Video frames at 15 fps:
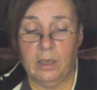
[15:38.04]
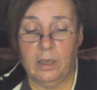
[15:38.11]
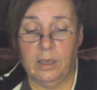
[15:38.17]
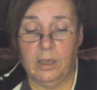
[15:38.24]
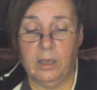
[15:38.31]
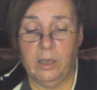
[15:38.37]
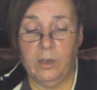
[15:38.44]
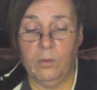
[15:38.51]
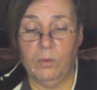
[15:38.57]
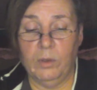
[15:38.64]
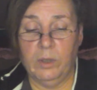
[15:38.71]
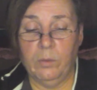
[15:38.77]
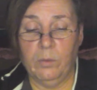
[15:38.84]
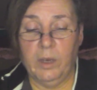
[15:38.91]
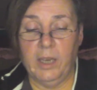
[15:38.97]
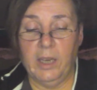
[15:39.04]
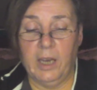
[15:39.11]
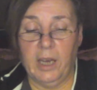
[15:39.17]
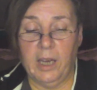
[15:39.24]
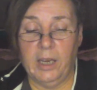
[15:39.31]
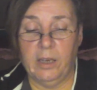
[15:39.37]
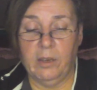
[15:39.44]
The only way
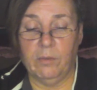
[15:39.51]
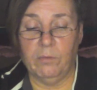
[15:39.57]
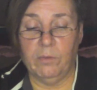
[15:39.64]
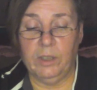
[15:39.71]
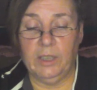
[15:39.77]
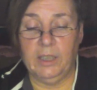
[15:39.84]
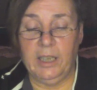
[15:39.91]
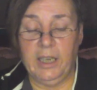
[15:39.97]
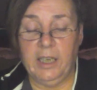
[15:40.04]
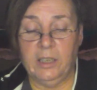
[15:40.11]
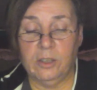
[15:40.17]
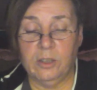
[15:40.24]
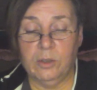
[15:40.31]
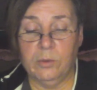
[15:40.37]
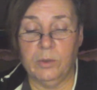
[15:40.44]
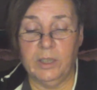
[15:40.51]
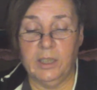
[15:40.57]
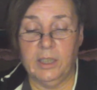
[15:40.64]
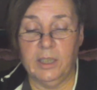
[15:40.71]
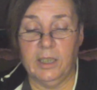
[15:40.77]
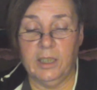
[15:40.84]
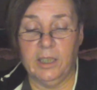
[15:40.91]
I can relate to
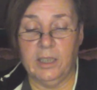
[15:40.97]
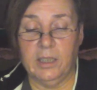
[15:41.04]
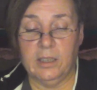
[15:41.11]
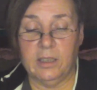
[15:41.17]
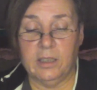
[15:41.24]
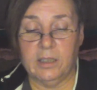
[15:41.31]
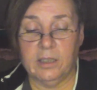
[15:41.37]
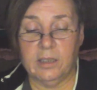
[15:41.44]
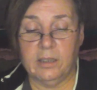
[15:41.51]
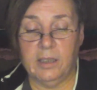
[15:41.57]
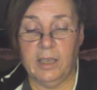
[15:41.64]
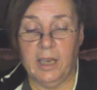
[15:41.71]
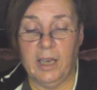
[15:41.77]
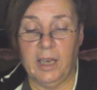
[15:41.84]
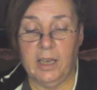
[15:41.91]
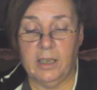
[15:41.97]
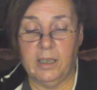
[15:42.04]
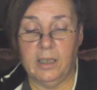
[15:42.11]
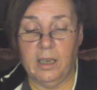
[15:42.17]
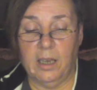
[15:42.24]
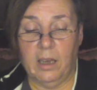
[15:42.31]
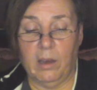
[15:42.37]
it is that,
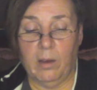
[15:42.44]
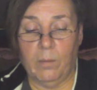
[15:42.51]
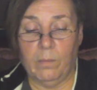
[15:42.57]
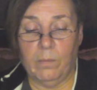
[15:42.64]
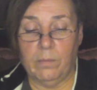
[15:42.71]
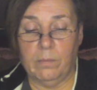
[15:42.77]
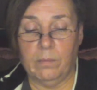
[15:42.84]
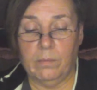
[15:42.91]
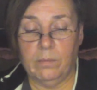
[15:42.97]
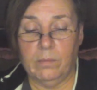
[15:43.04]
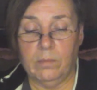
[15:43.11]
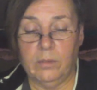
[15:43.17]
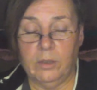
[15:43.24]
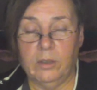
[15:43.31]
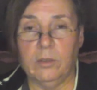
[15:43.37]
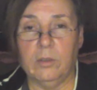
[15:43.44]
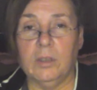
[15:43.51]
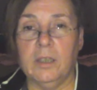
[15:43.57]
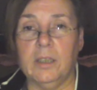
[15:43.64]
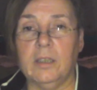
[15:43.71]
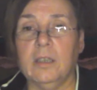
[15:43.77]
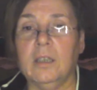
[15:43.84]
you know,
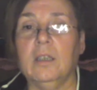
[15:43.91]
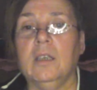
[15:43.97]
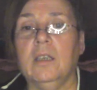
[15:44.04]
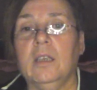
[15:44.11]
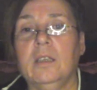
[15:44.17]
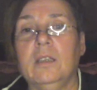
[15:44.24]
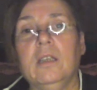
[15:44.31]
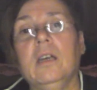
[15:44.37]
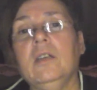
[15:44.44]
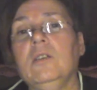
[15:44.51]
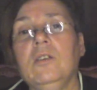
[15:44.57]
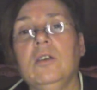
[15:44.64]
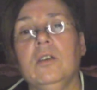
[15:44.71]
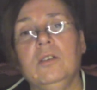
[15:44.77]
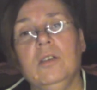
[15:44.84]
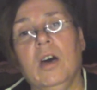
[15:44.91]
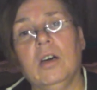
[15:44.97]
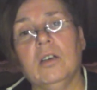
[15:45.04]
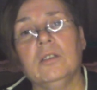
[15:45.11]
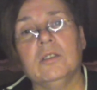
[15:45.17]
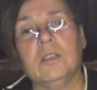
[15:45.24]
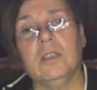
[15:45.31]
like, the
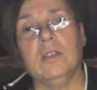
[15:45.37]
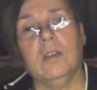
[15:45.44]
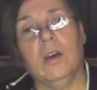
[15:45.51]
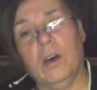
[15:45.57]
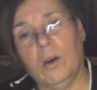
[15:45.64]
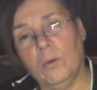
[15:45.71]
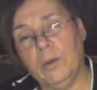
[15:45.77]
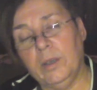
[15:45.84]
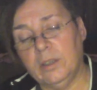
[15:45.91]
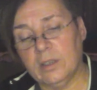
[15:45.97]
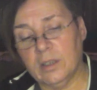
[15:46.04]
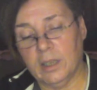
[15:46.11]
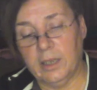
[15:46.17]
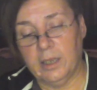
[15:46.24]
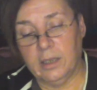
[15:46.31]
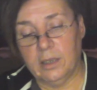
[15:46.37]
underdogs can always, like,